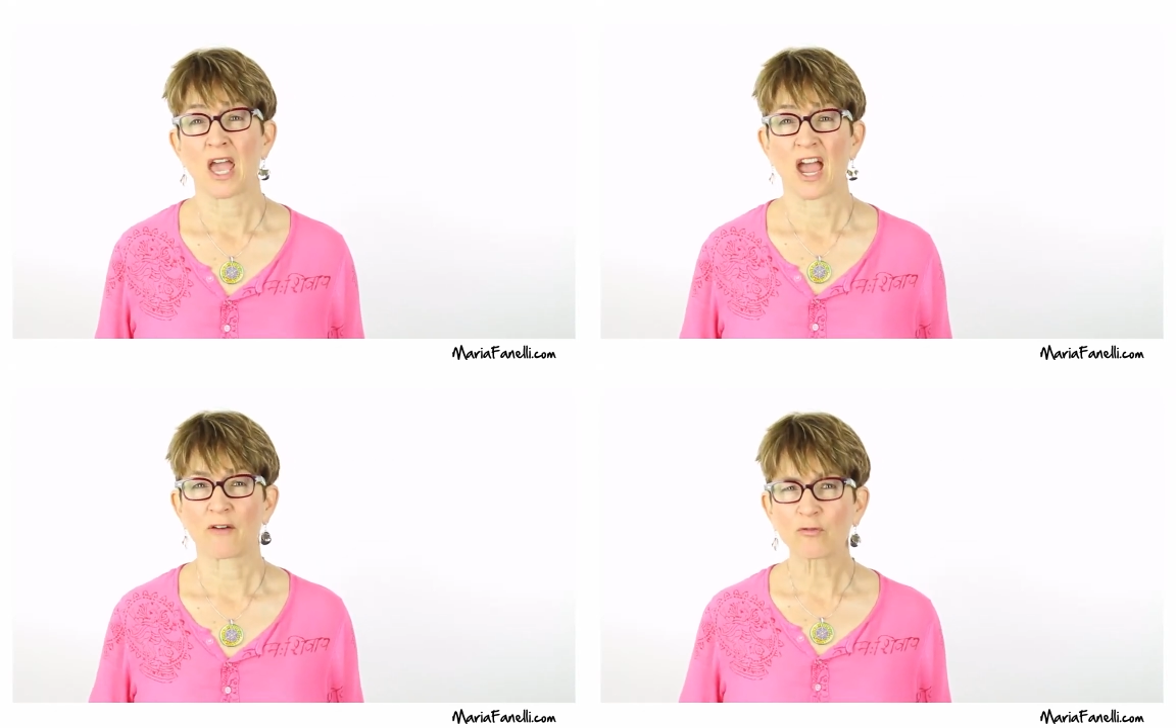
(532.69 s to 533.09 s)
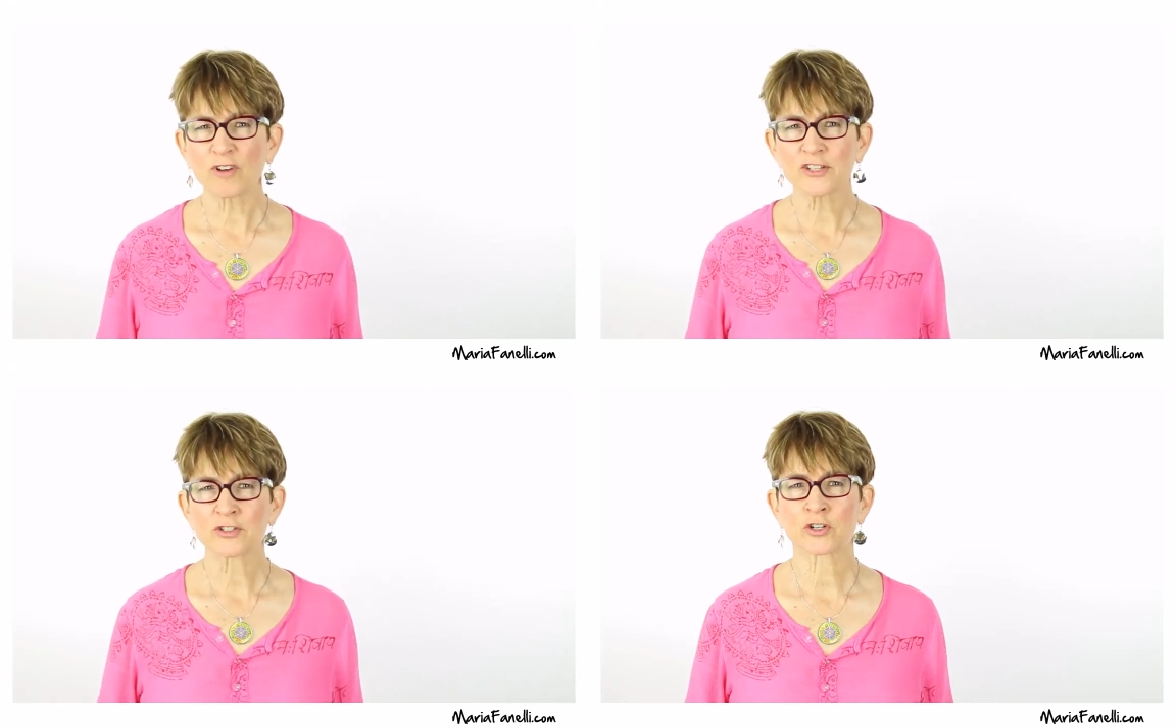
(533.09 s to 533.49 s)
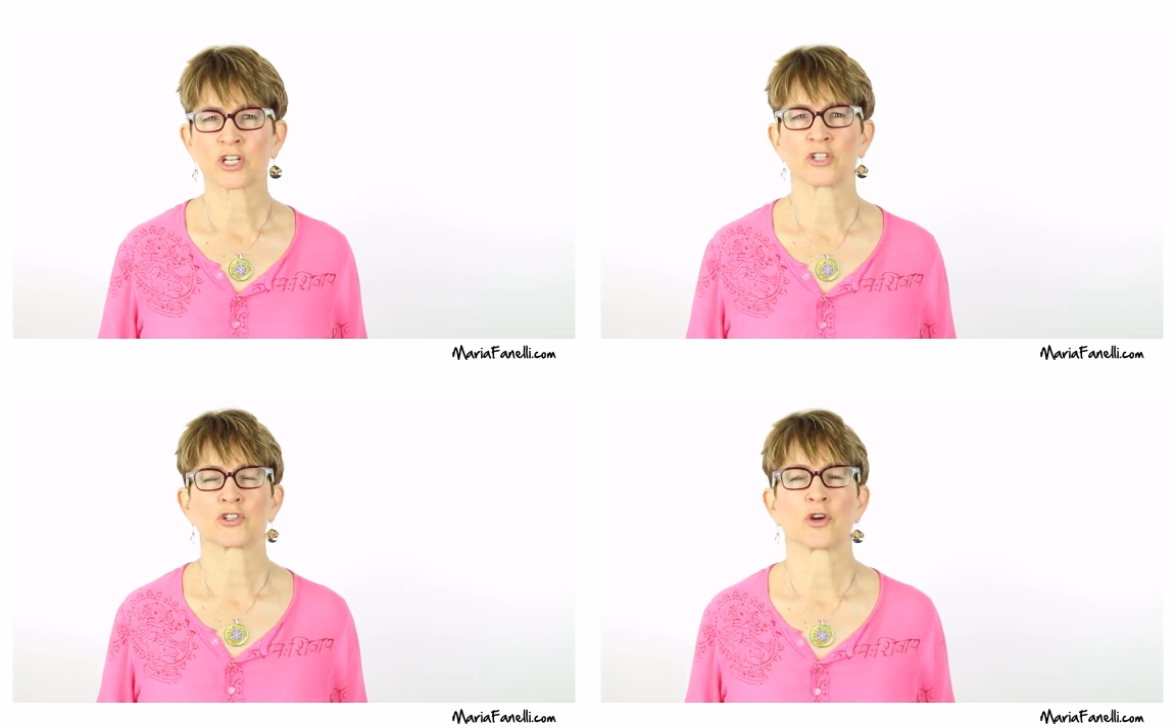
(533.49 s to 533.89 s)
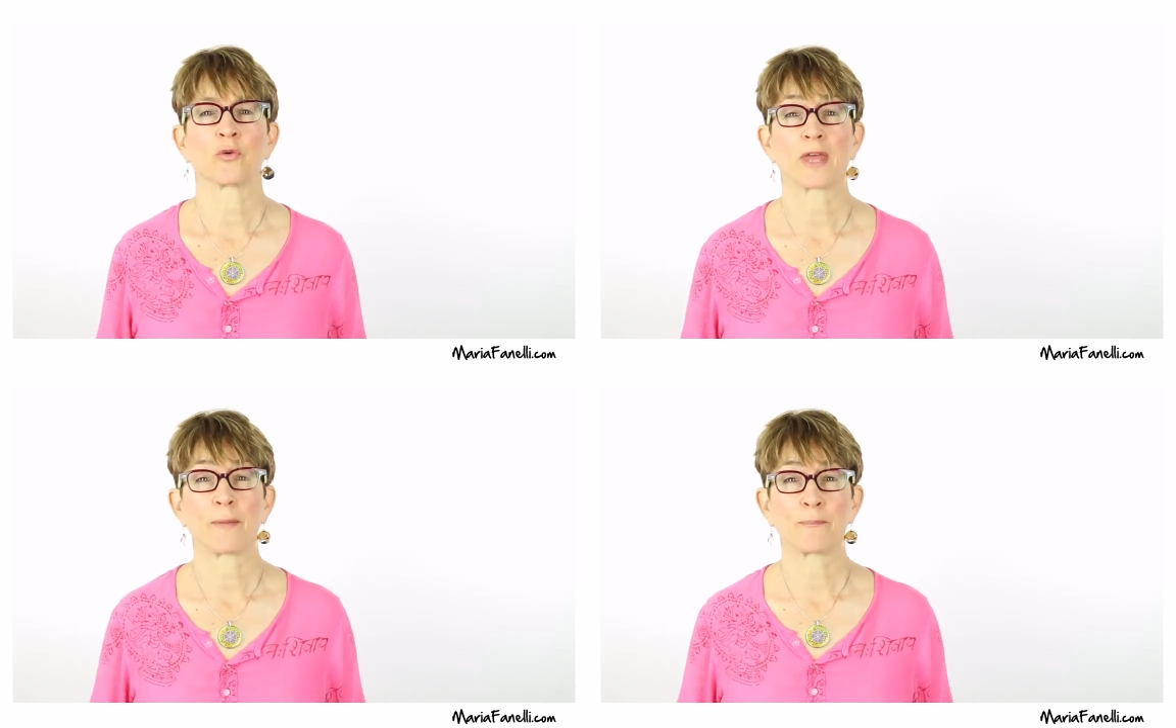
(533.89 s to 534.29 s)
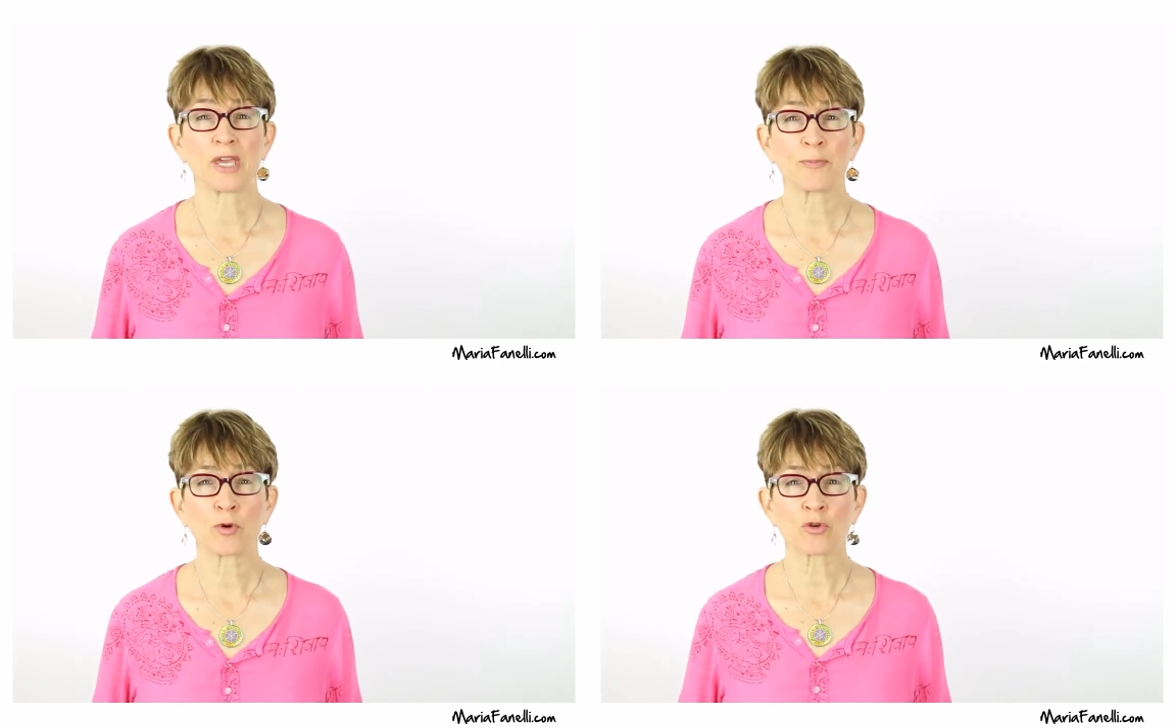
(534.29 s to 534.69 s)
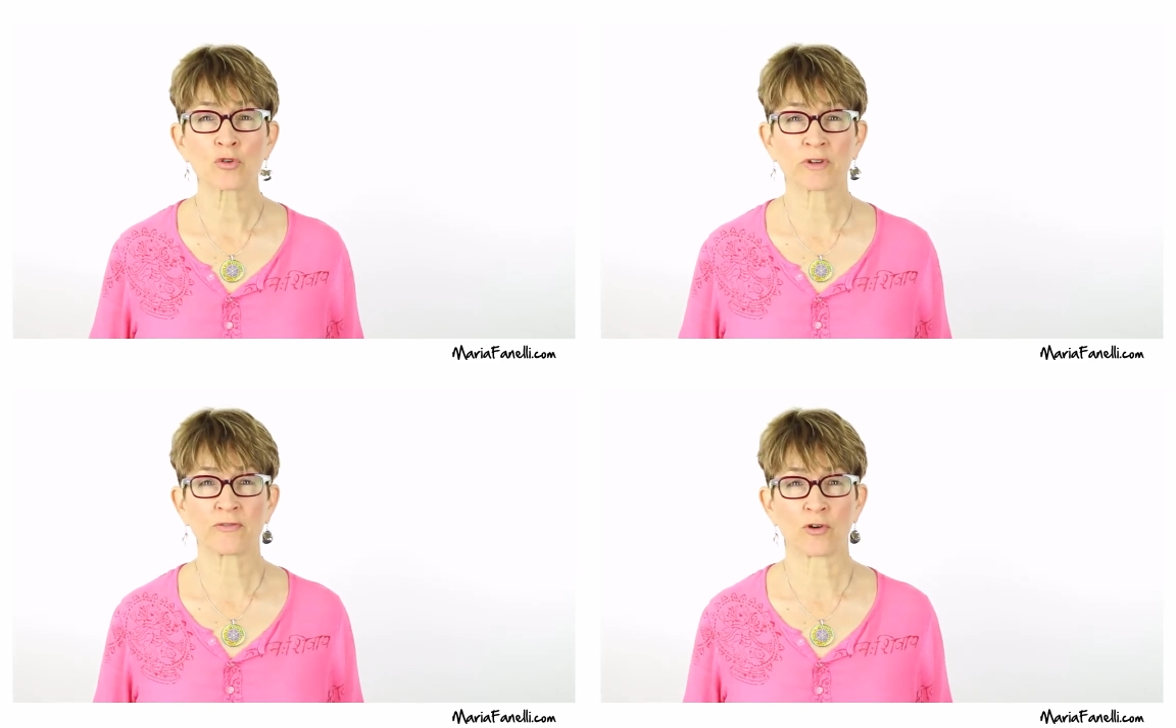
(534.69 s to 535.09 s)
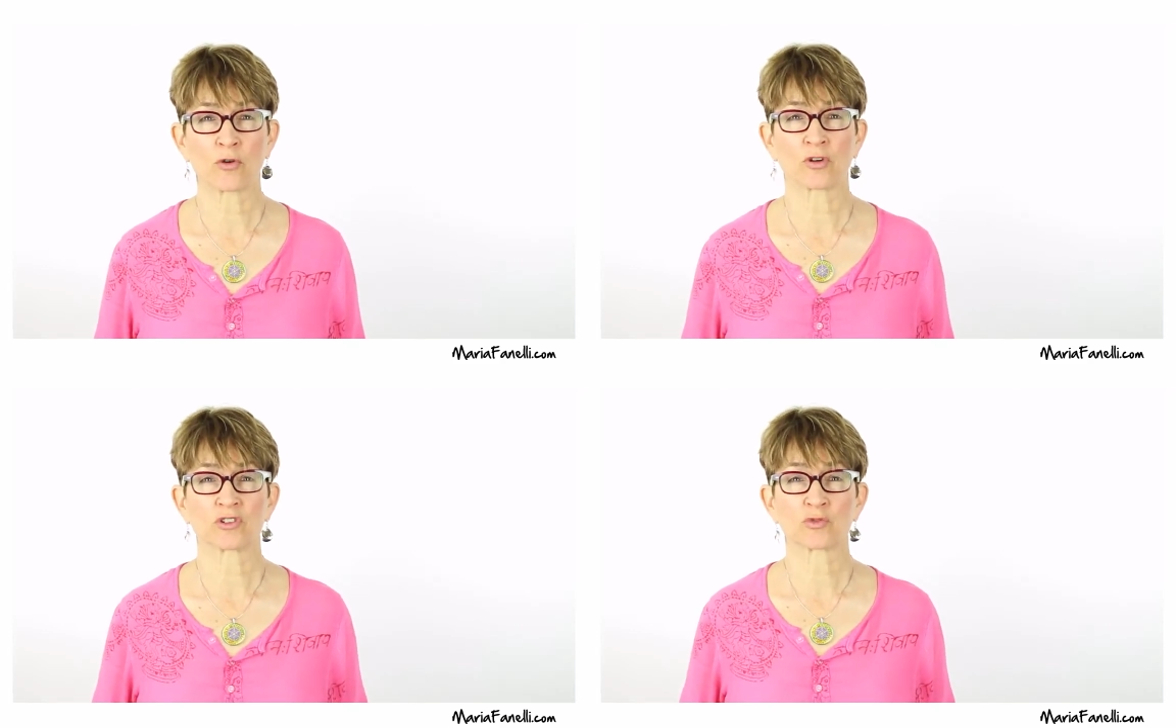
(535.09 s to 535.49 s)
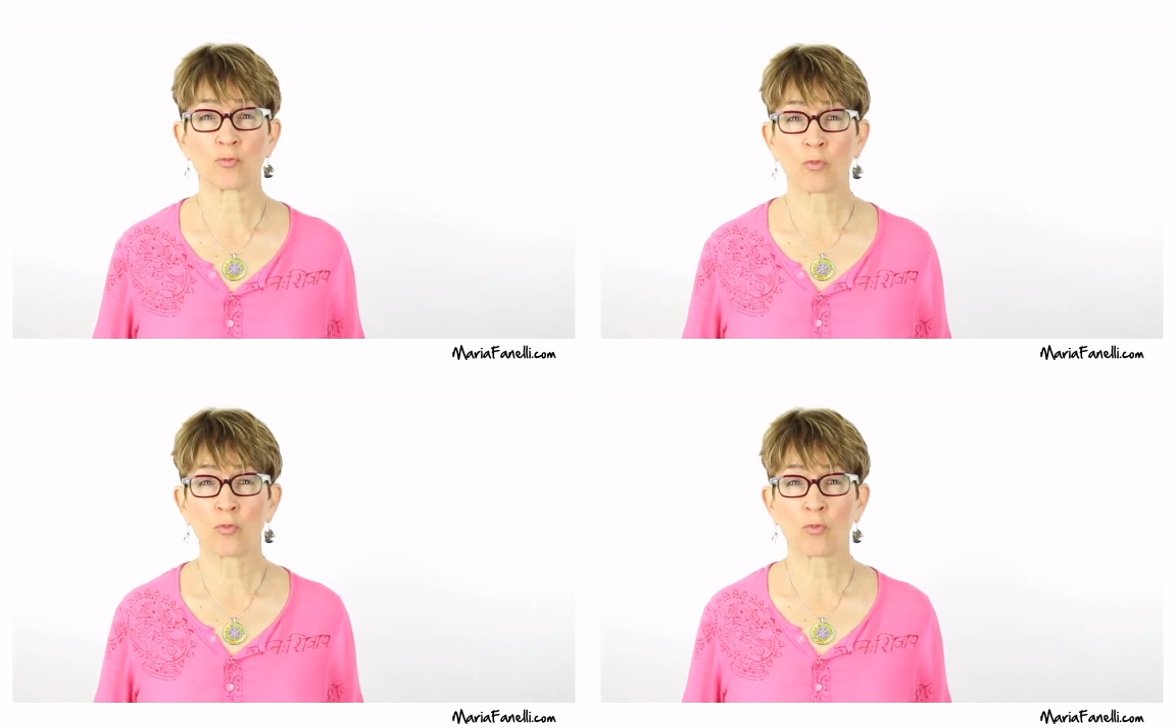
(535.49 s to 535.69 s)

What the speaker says: And research has shown that people who refocus